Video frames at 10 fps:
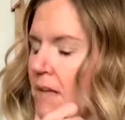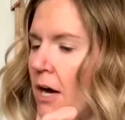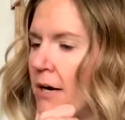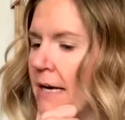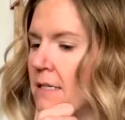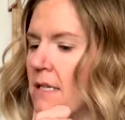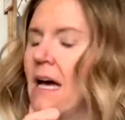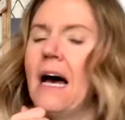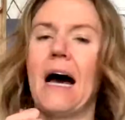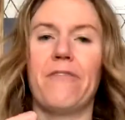All right.
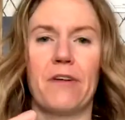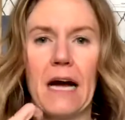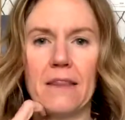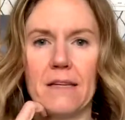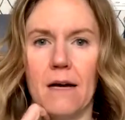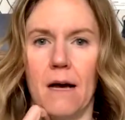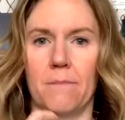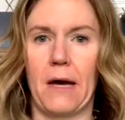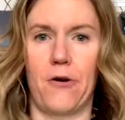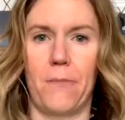I forgot the
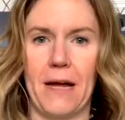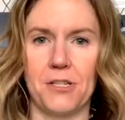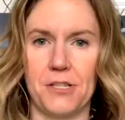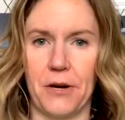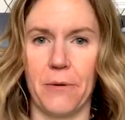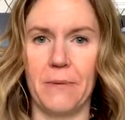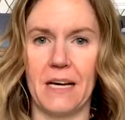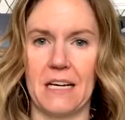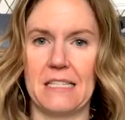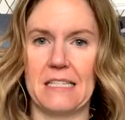Countermatch serum
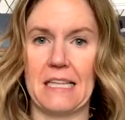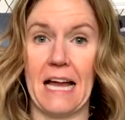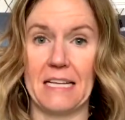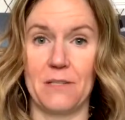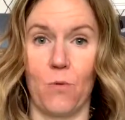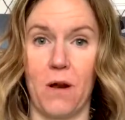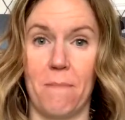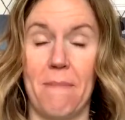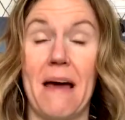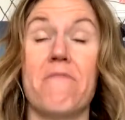because that is one
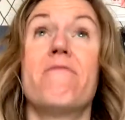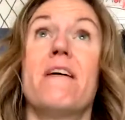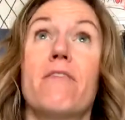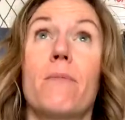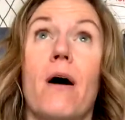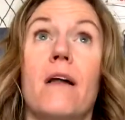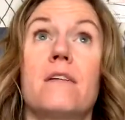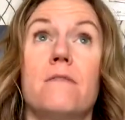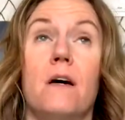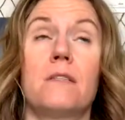of my favorite
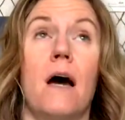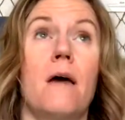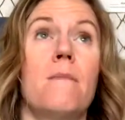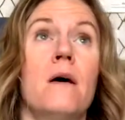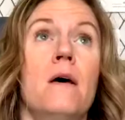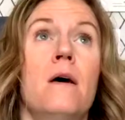products of all time.